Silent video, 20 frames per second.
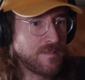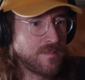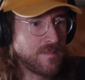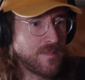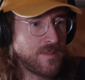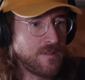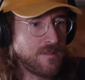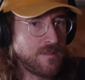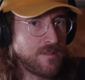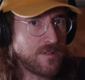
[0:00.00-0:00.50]

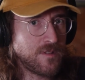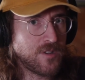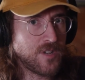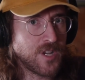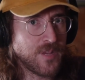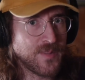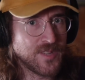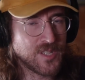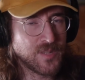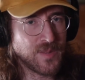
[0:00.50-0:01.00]
You
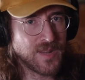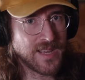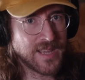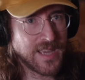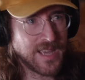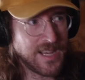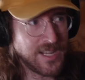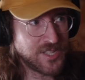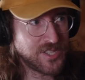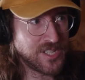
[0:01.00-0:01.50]
talk about someone like
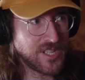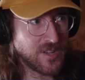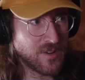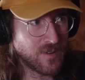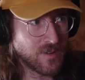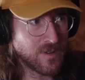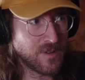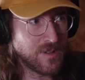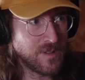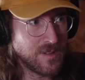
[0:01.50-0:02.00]
AC
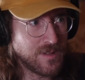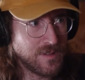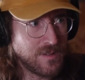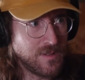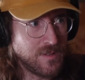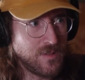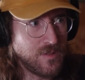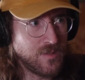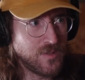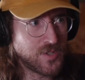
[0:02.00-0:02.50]
Earl,
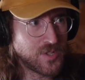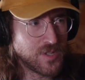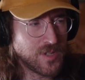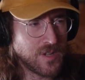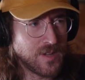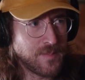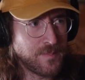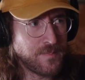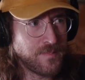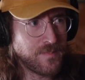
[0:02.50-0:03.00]
who's
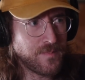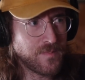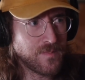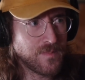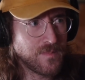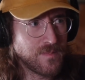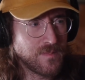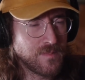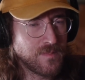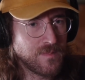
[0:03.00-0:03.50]

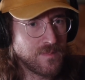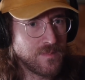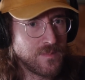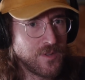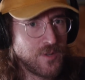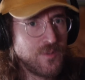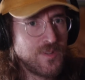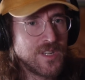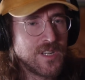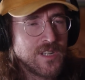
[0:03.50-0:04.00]

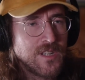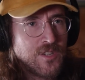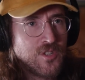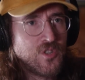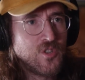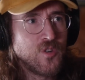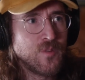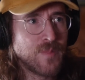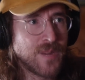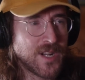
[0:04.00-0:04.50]
who didn't
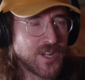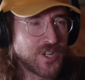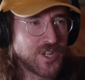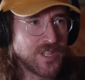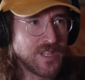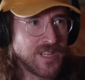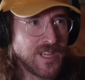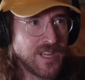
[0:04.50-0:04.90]
do much in the